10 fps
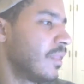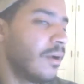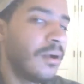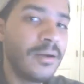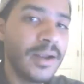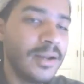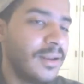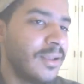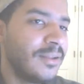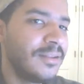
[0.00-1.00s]
Alright
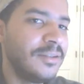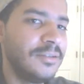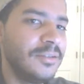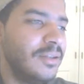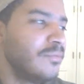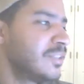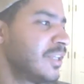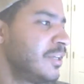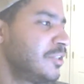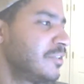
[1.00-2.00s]
now.
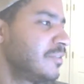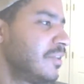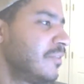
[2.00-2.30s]
Invitation.